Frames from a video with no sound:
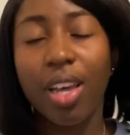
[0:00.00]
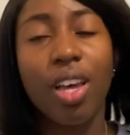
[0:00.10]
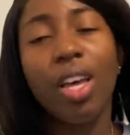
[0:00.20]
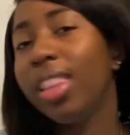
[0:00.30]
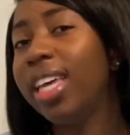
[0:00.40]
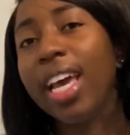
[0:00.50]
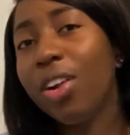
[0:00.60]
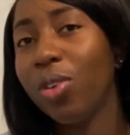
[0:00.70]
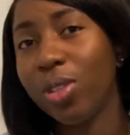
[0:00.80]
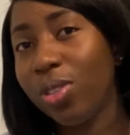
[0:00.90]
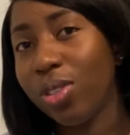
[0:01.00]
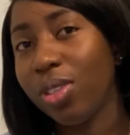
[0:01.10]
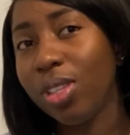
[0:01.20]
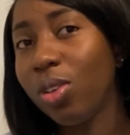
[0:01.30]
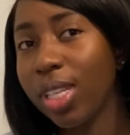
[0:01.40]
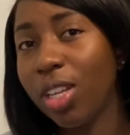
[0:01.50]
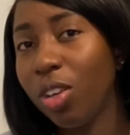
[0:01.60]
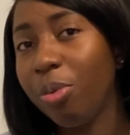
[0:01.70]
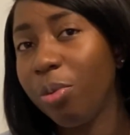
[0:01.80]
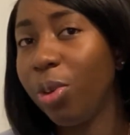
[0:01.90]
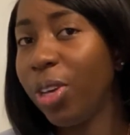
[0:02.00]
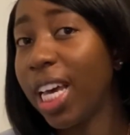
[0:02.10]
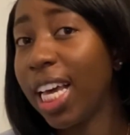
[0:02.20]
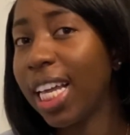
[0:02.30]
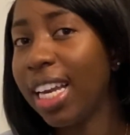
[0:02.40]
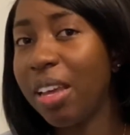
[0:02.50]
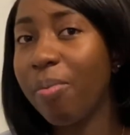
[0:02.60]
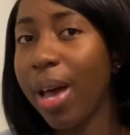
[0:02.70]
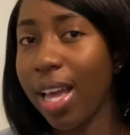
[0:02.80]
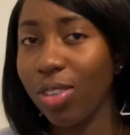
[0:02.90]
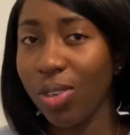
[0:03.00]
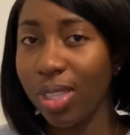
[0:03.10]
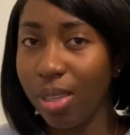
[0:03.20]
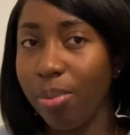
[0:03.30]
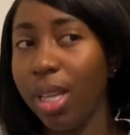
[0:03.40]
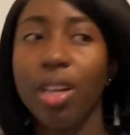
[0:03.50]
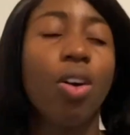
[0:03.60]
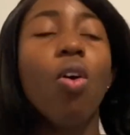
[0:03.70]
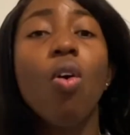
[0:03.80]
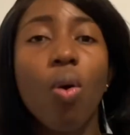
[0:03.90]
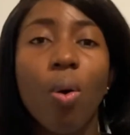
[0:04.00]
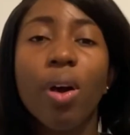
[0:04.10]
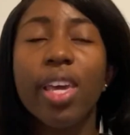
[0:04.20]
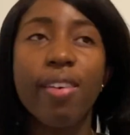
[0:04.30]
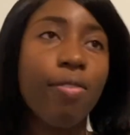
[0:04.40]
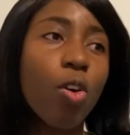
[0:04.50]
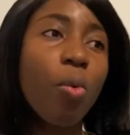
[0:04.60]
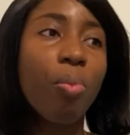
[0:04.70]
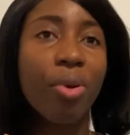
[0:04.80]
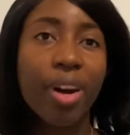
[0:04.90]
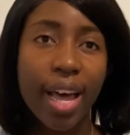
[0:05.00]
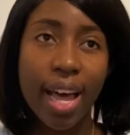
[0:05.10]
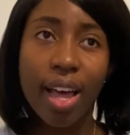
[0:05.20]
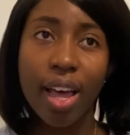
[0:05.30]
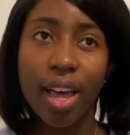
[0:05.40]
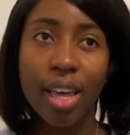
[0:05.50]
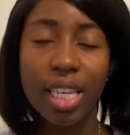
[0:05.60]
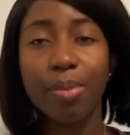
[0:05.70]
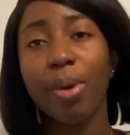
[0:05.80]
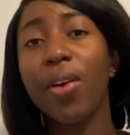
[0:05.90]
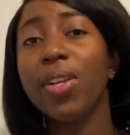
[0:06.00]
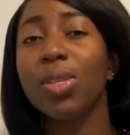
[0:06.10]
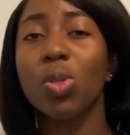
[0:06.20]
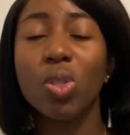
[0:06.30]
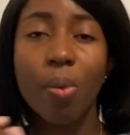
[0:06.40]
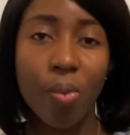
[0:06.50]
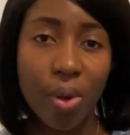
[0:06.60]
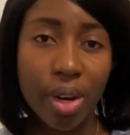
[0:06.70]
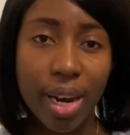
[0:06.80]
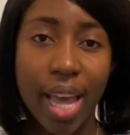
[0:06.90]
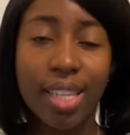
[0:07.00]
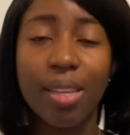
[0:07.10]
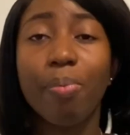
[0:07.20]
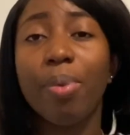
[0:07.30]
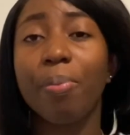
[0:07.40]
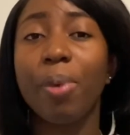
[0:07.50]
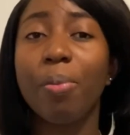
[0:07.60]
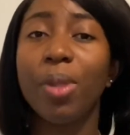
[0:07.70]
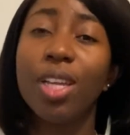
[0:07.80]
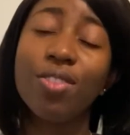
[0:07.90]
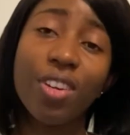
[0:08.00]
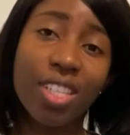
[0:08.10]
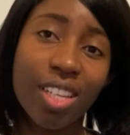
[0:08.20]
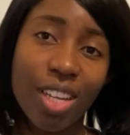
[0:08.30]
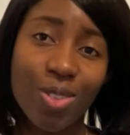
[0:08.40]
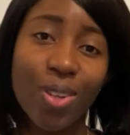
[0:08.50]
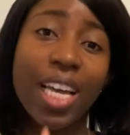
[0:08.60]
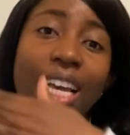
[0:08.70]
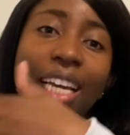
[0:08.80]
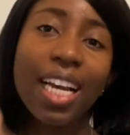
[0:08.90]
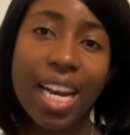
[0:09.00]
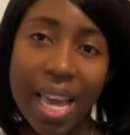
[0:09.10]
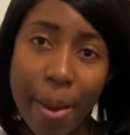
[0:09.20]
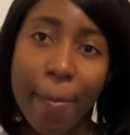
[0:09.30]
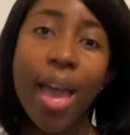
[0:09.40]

those are the people you can claim as your sibling. Or if your brother is married to someone that is a permanent resident, you can claim